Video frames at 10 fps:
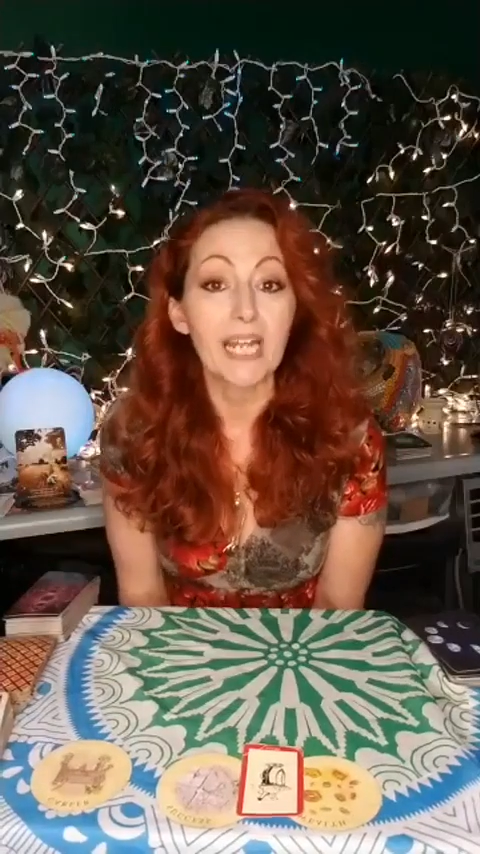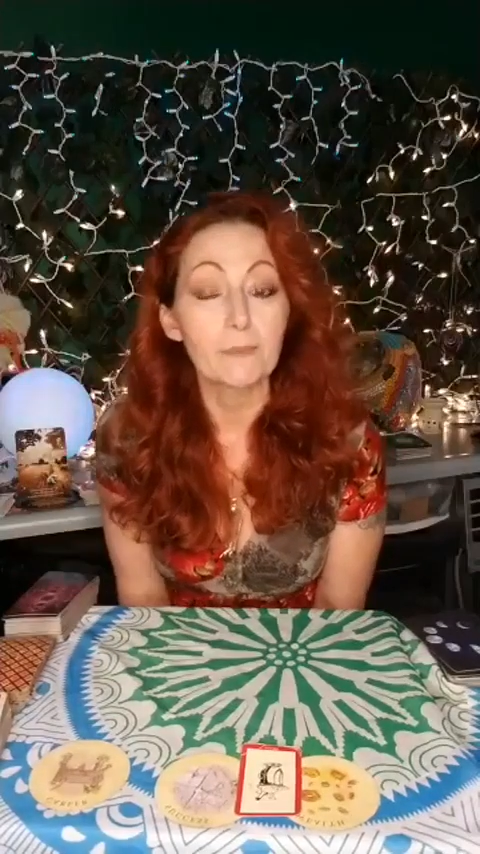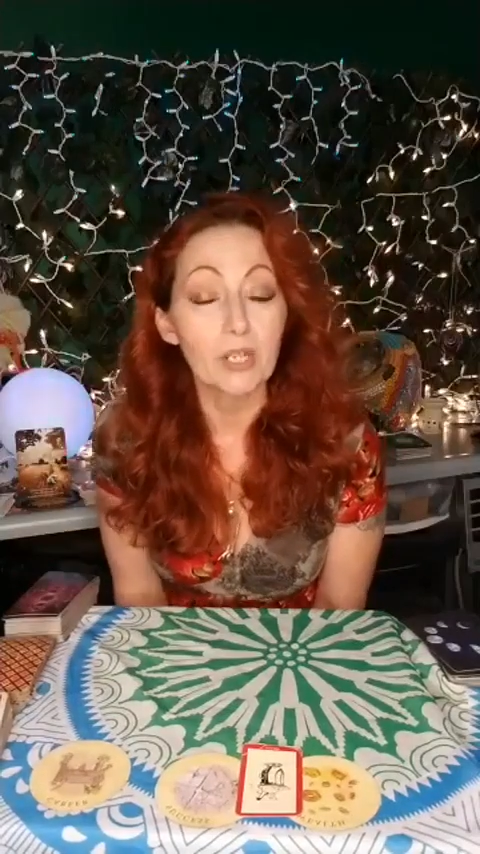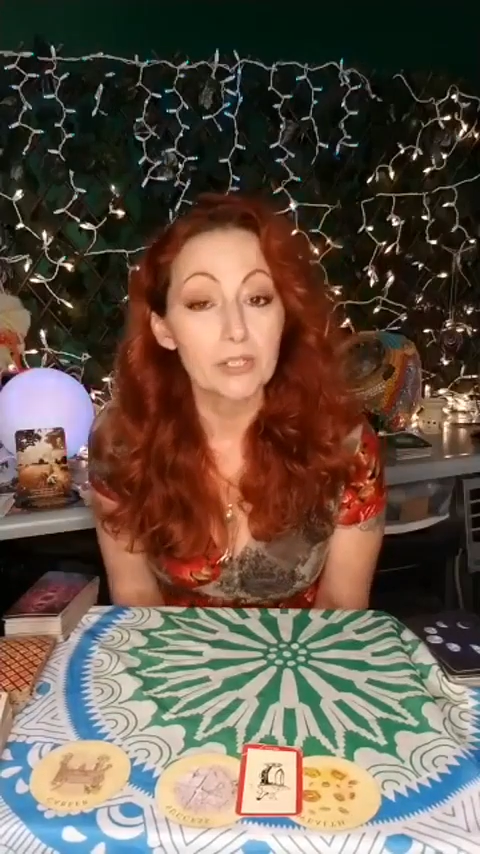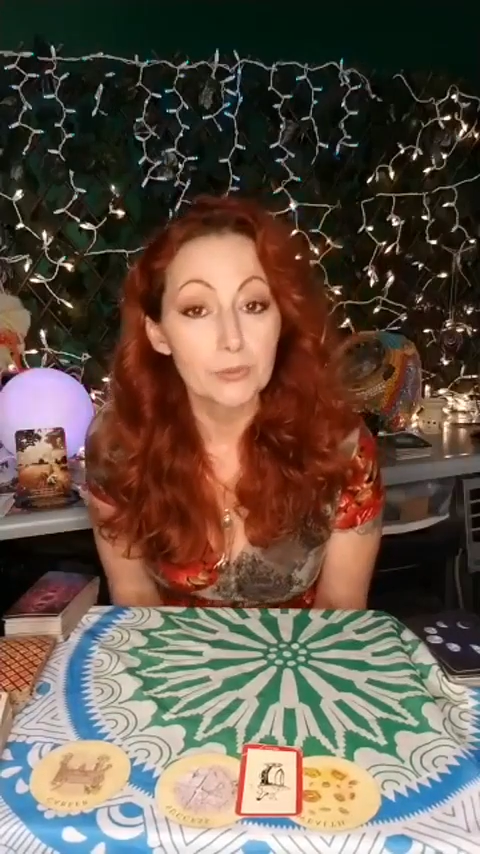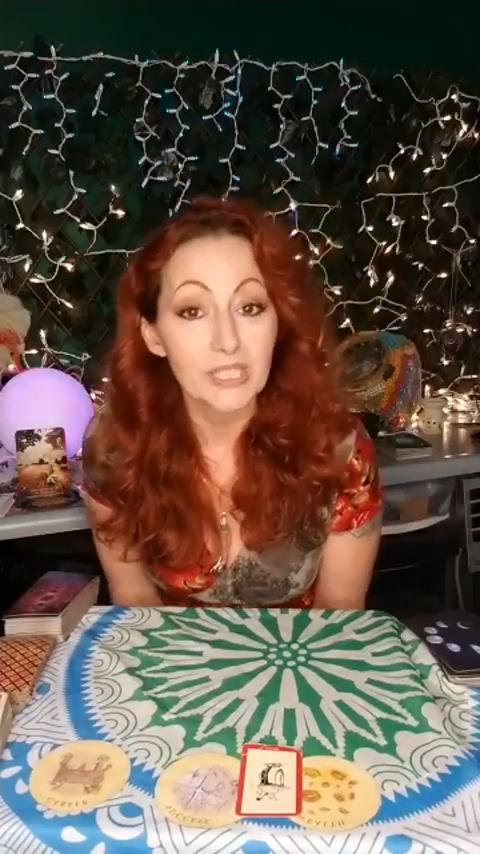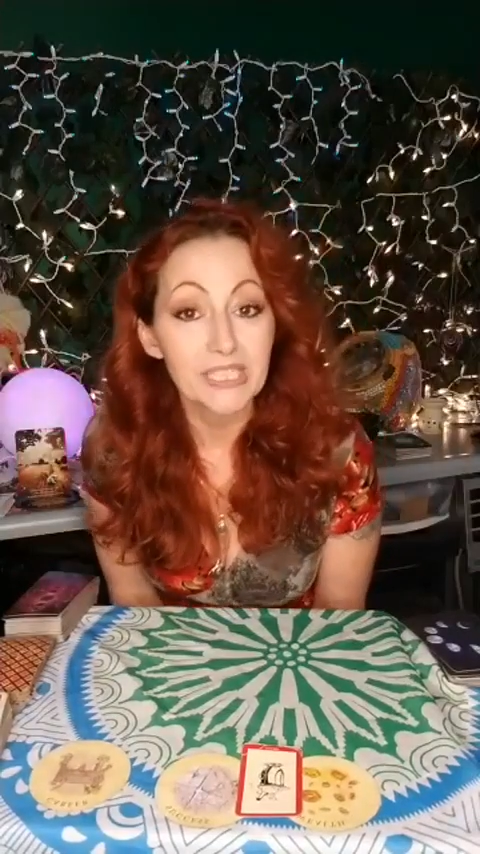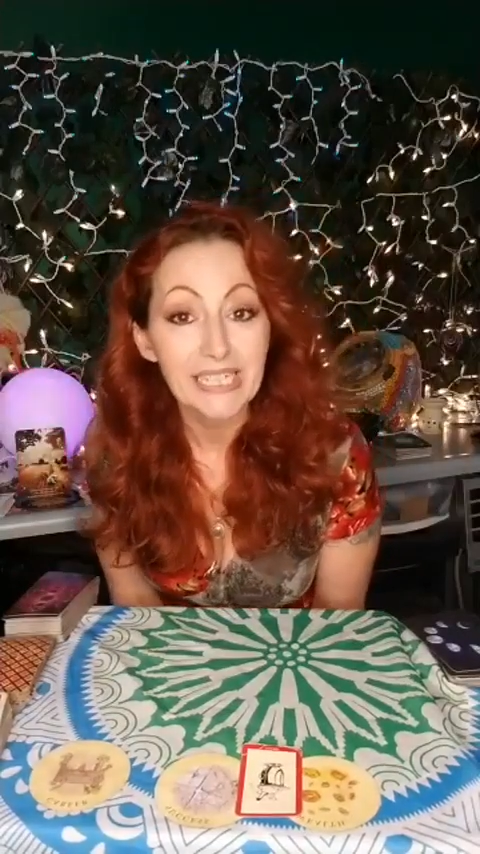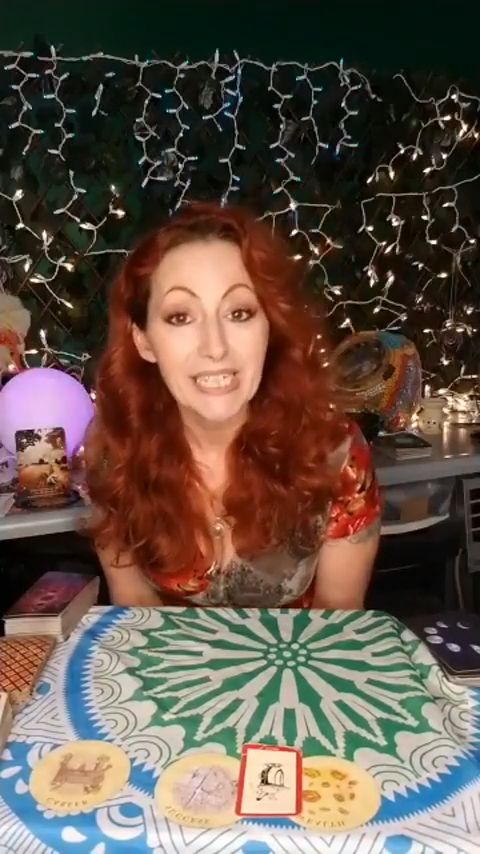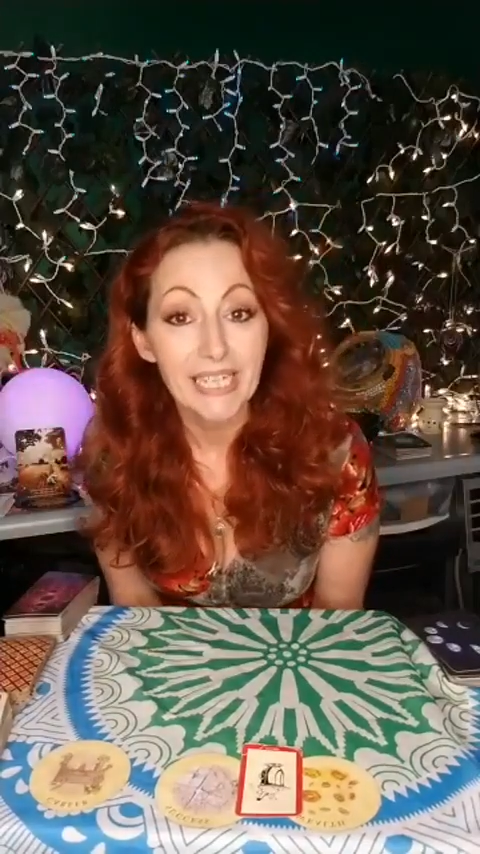I'm going to do it
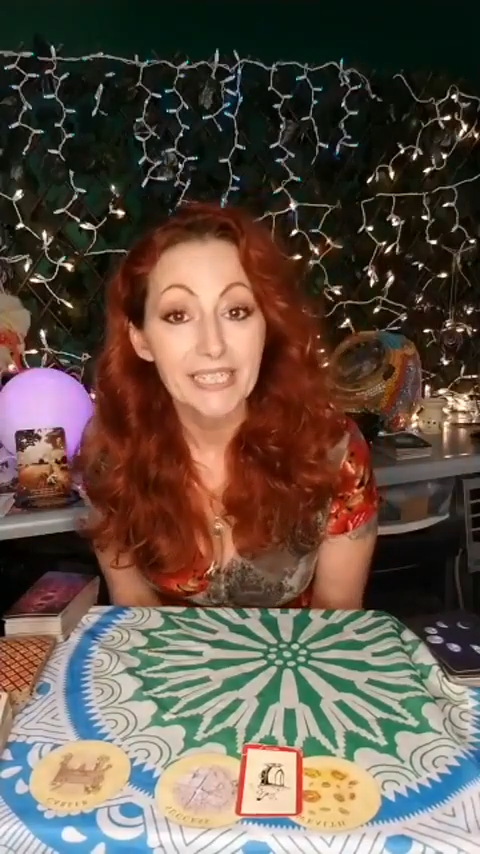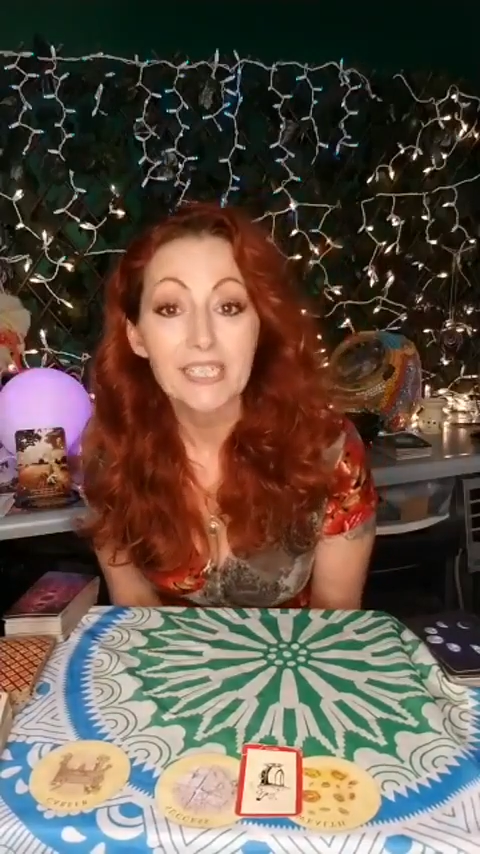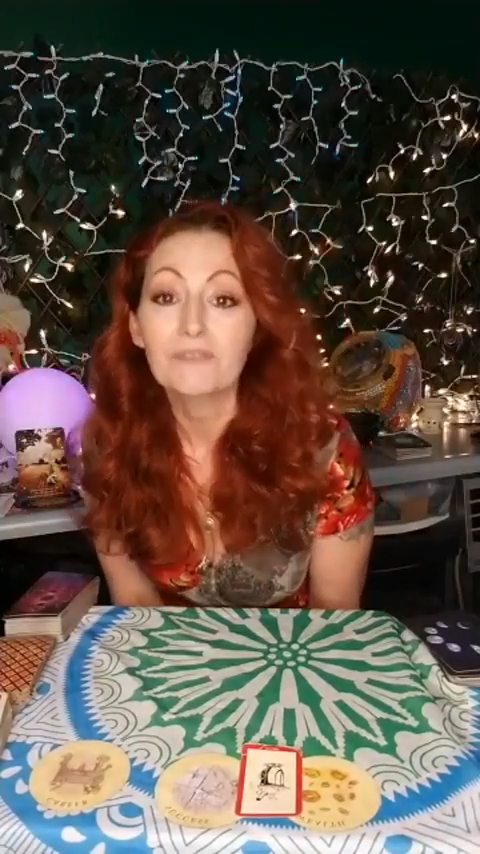at the end.